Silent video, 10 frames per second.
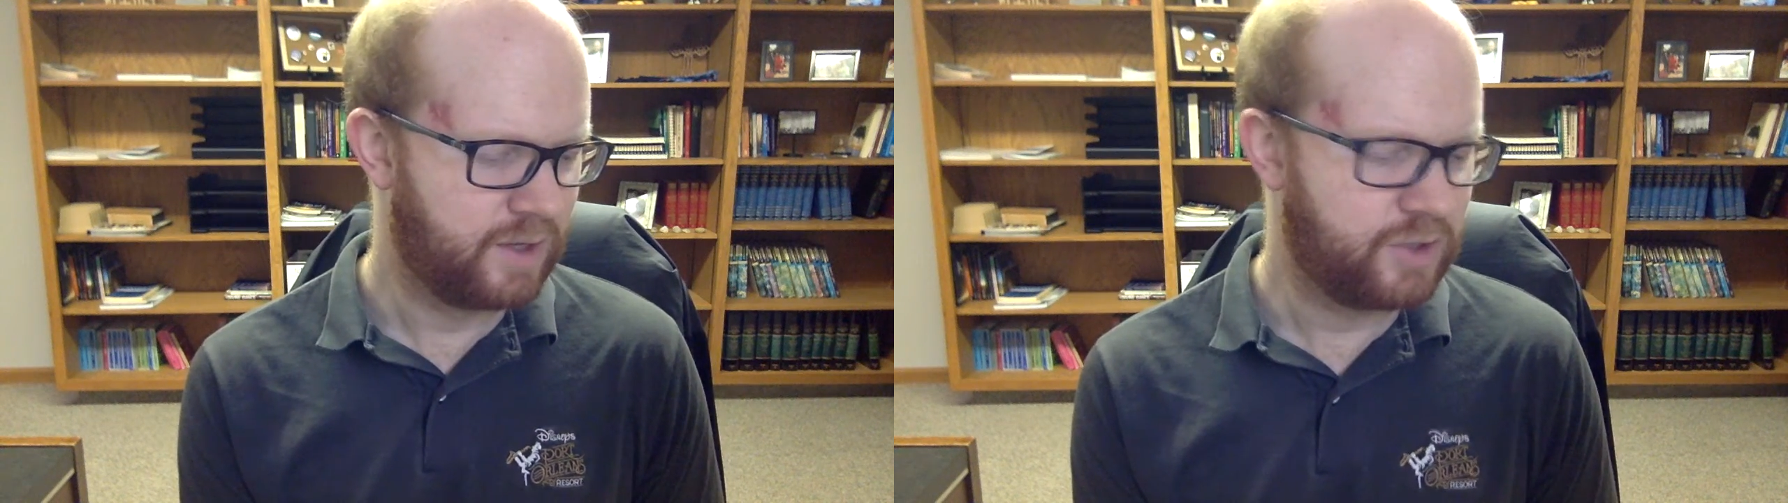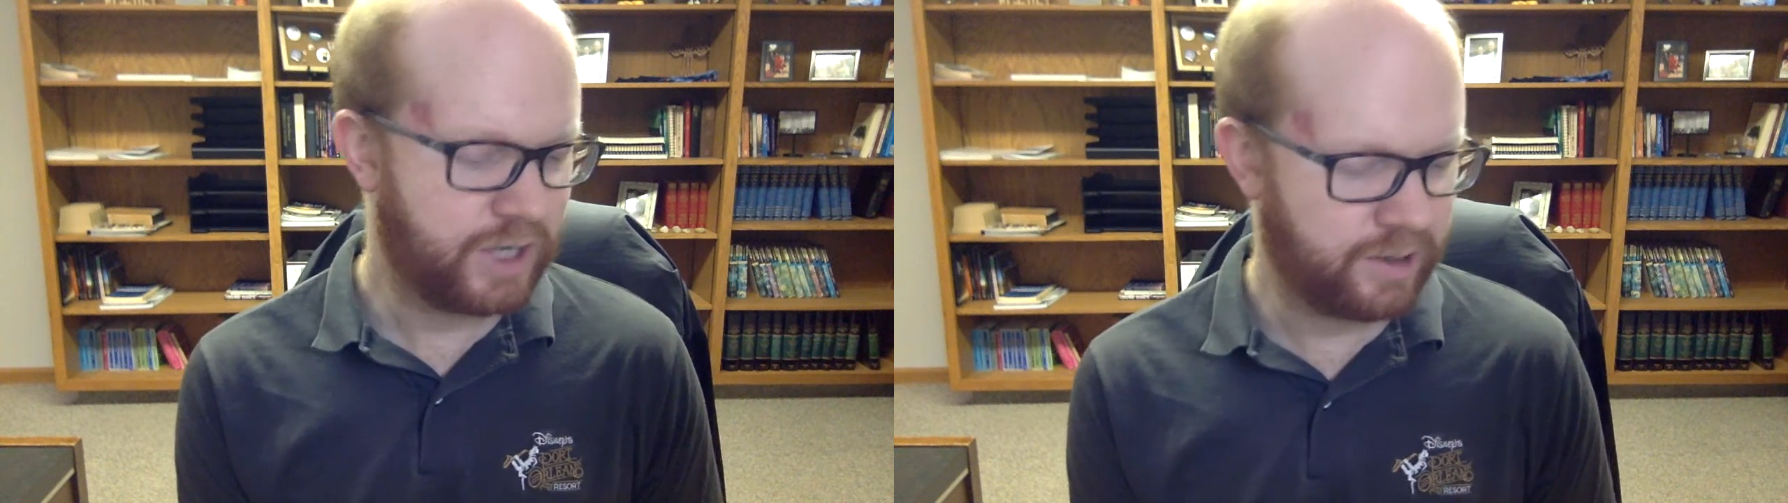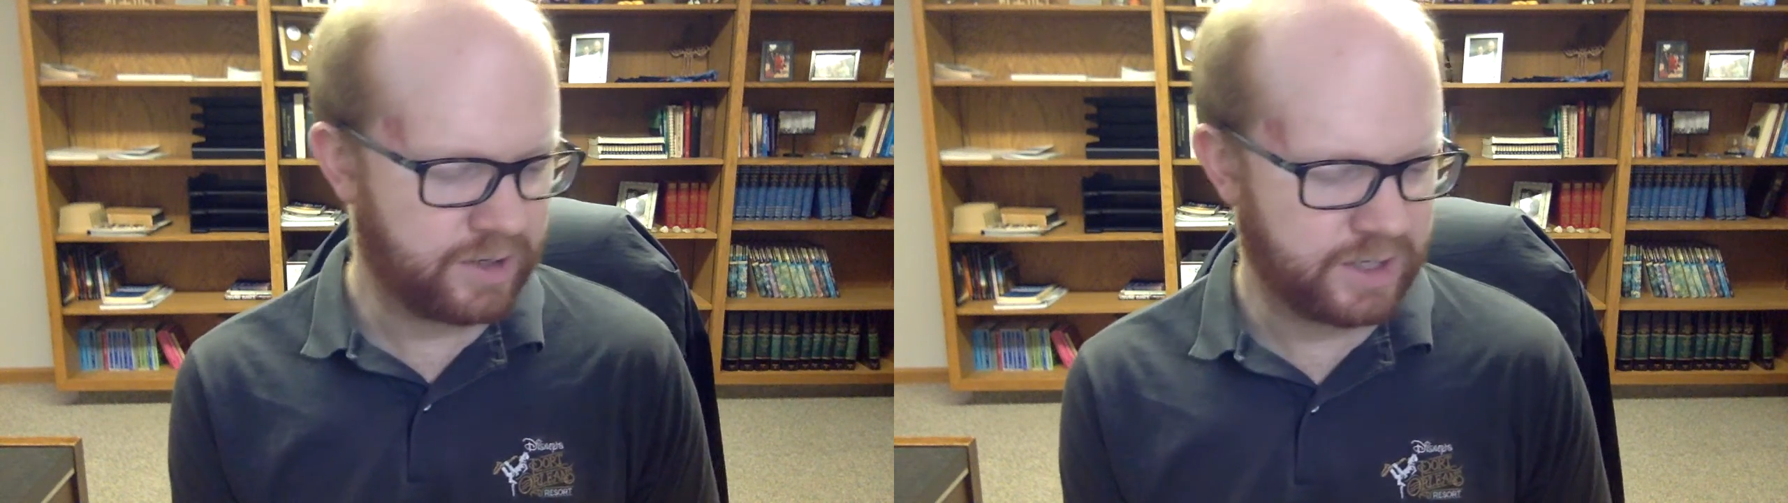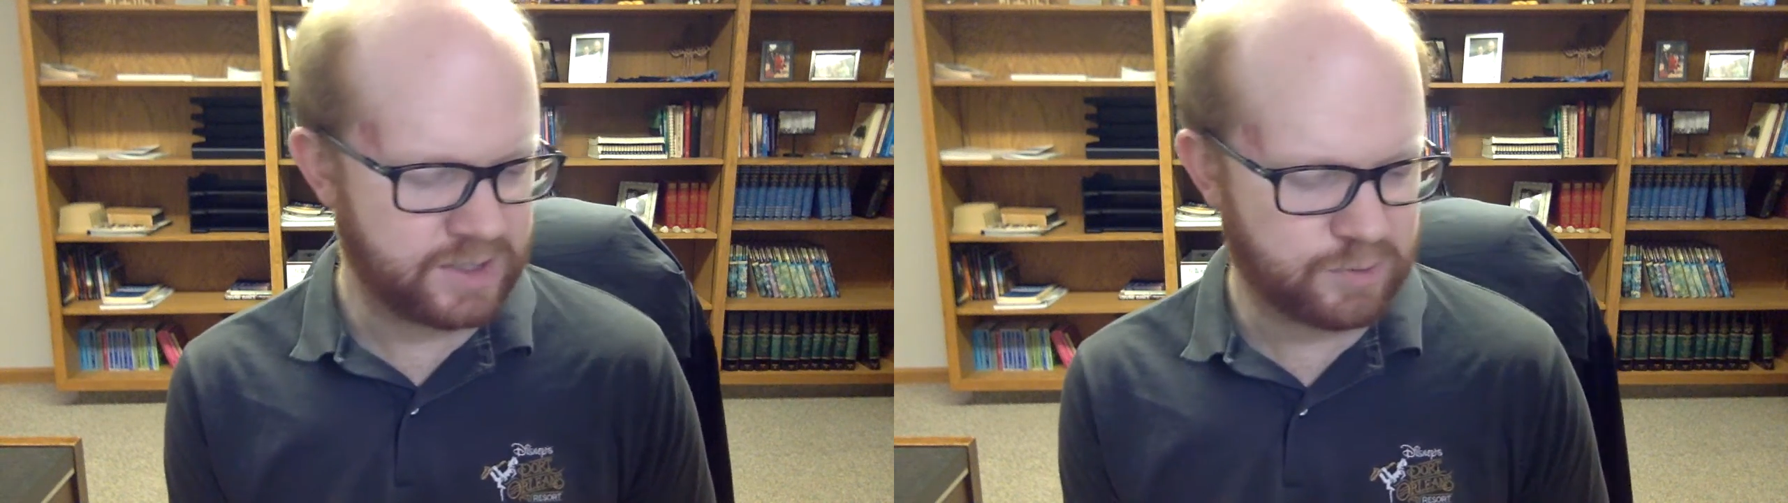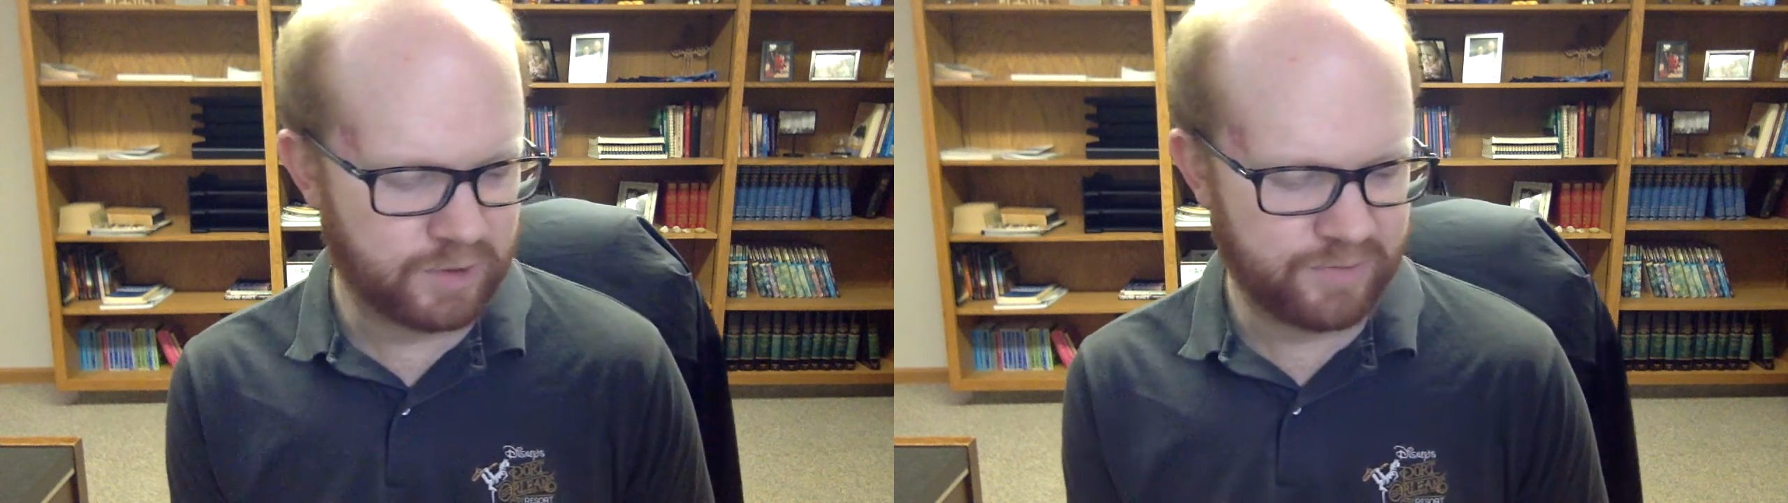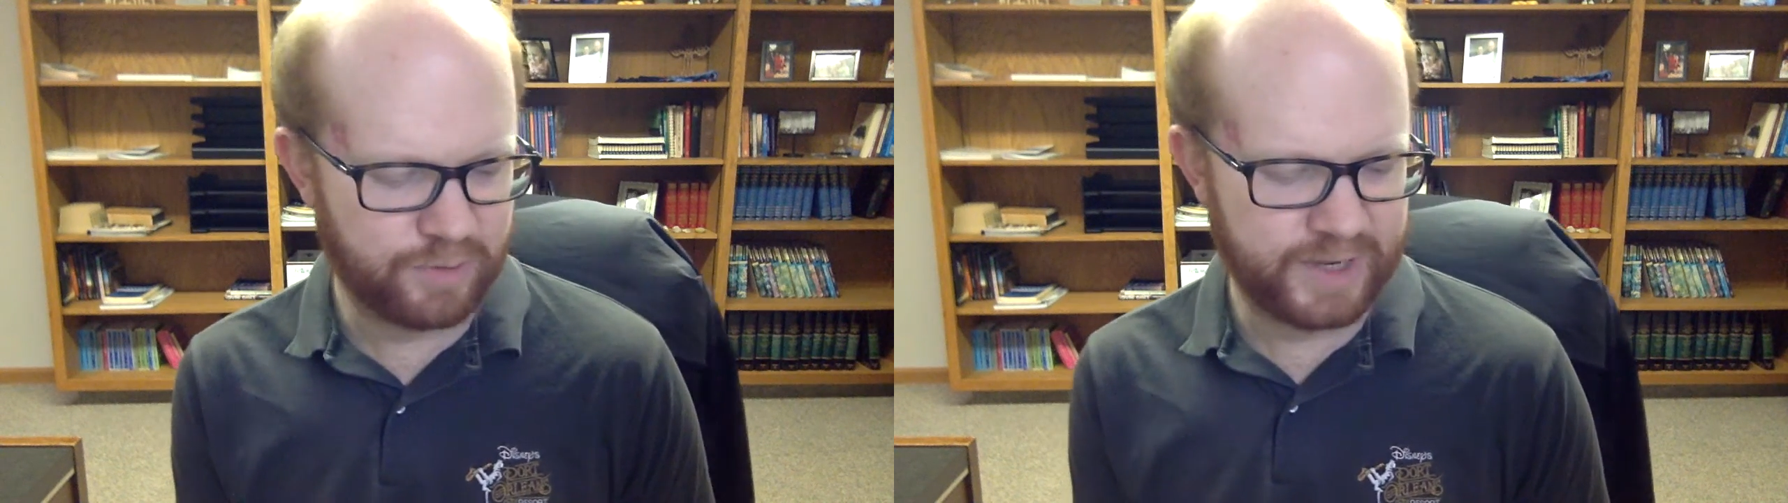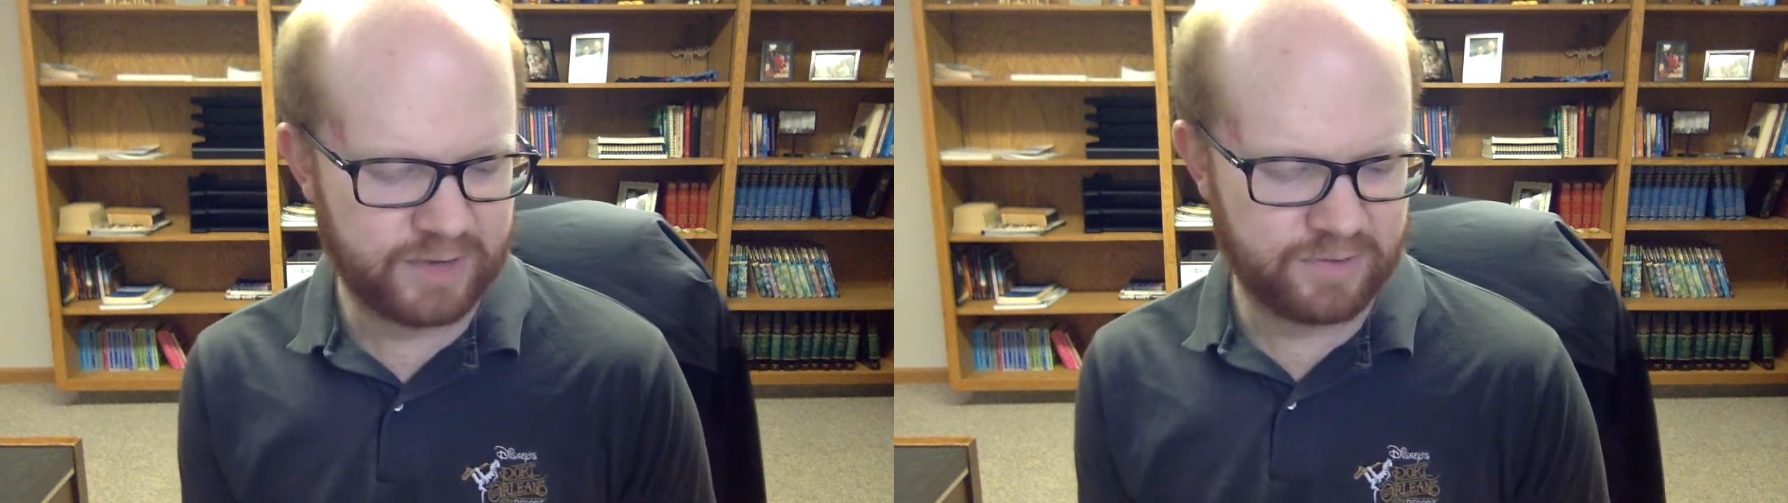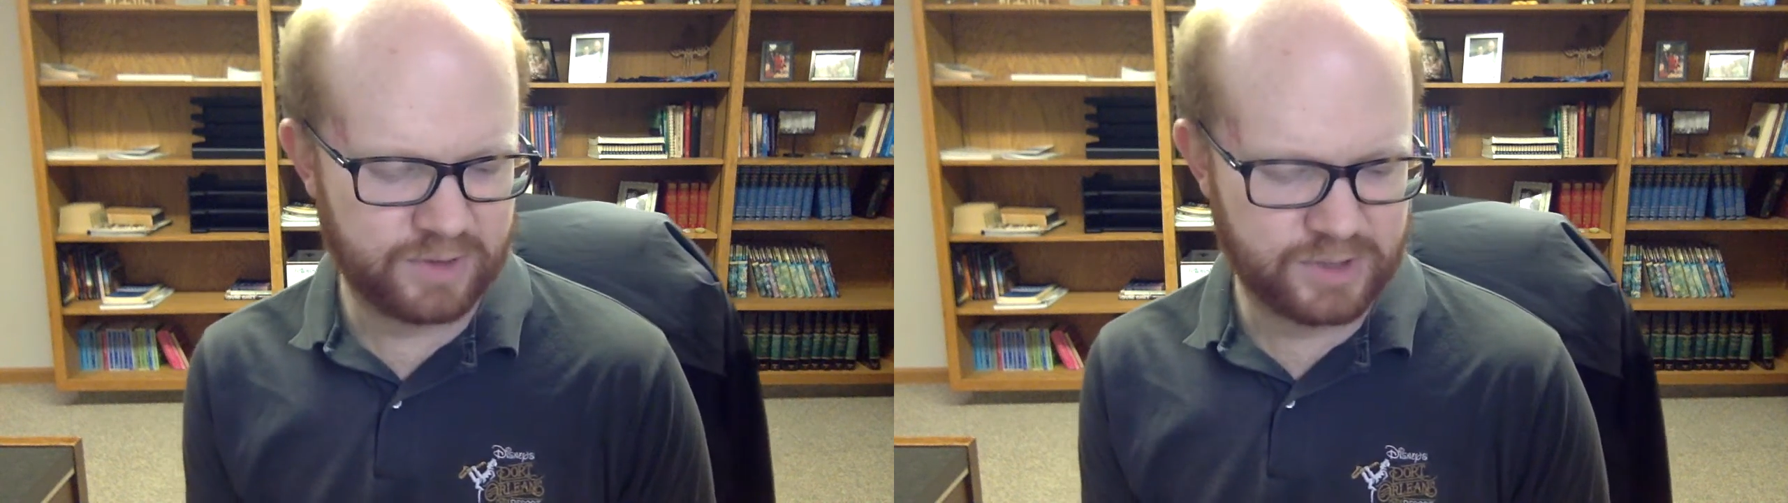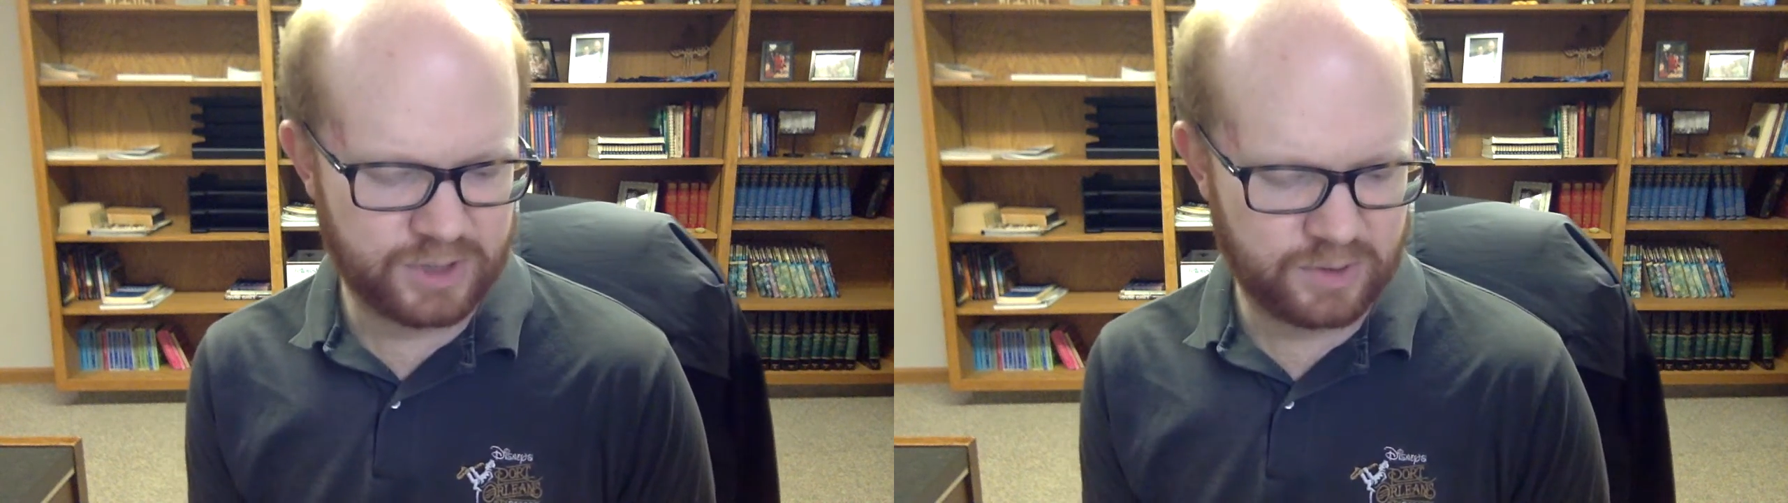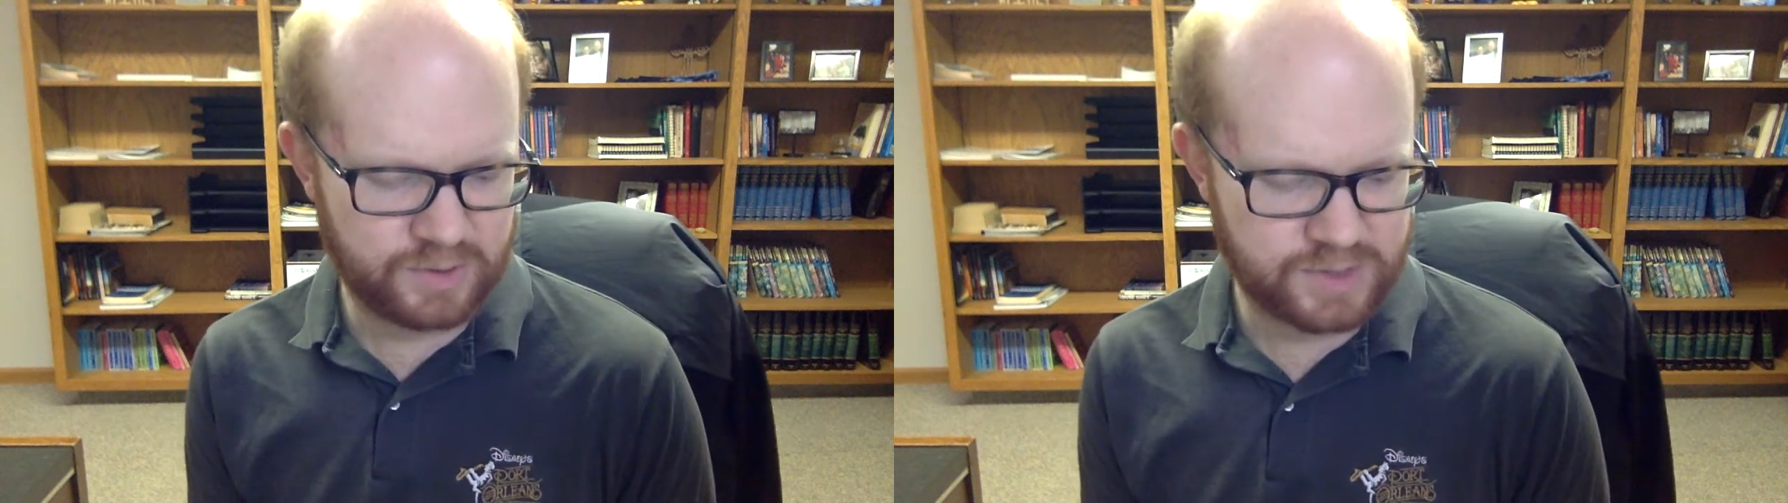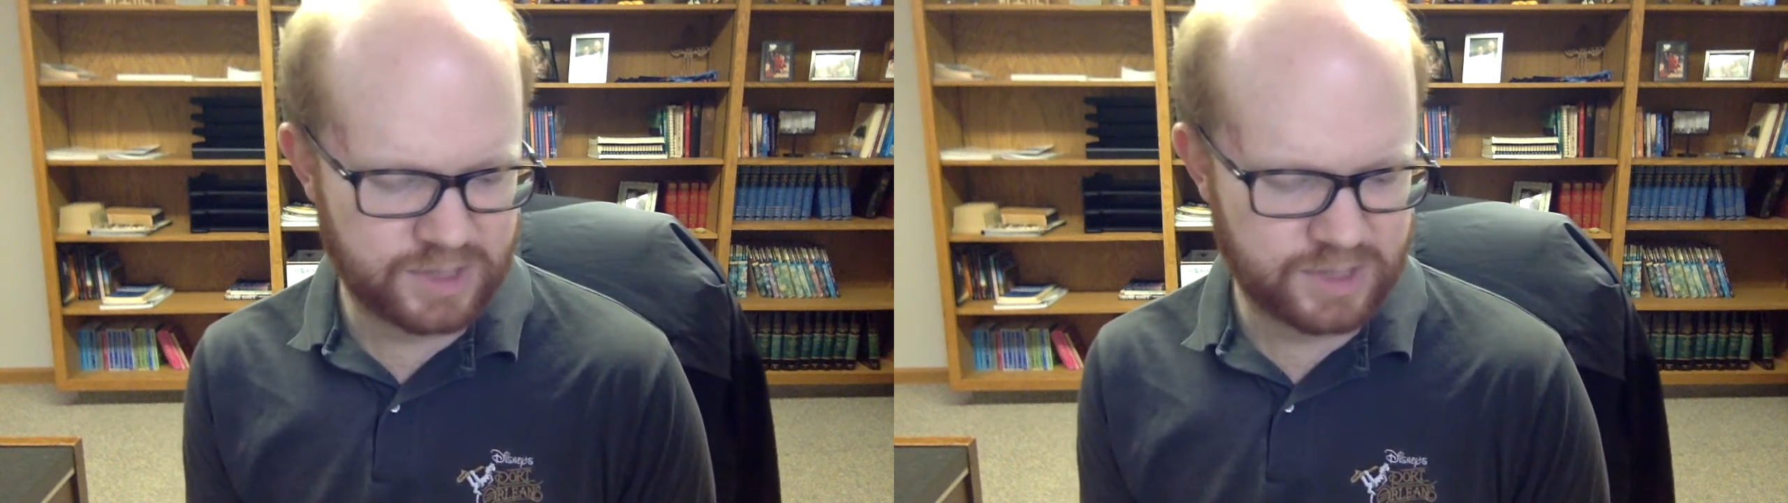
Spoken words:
Charity is one of the many virtues